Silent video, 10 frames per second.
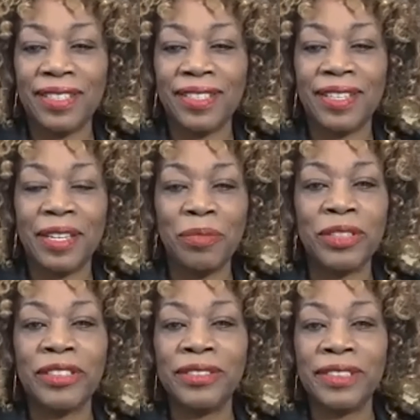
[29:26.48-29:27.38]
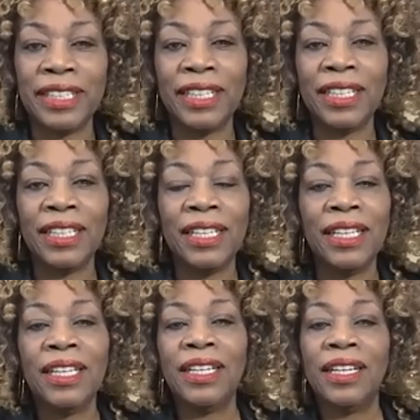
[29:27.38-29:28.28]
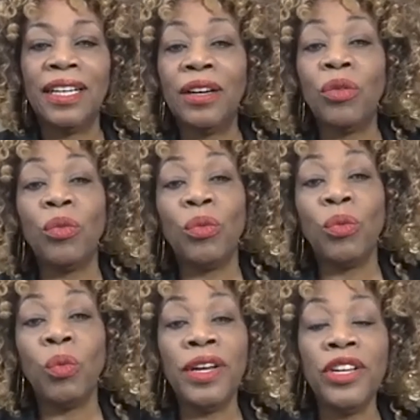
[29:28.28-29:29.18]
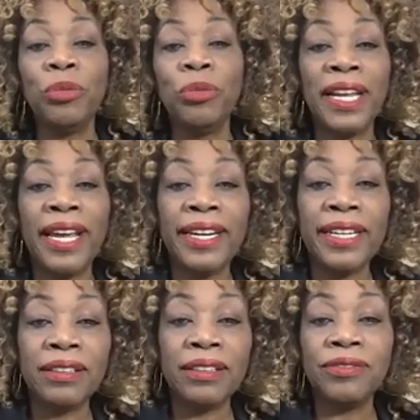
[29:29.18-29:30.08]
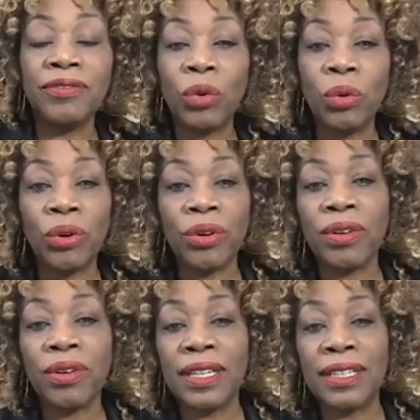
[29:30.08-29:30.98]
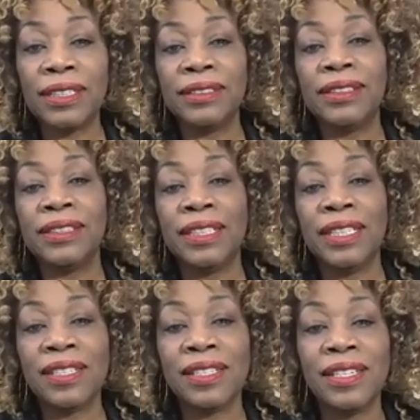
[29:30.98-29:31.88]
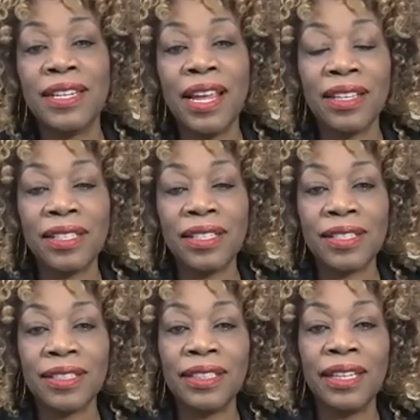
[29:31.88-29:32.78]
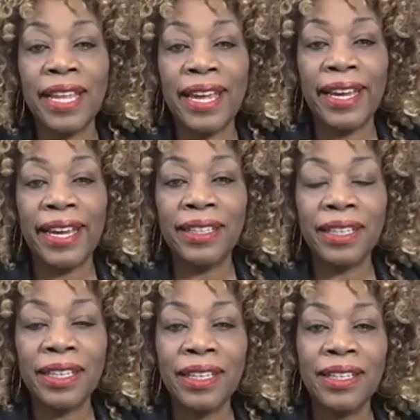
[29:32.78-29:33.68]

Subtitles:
Yes, absolutely. What are you planning for this next leg?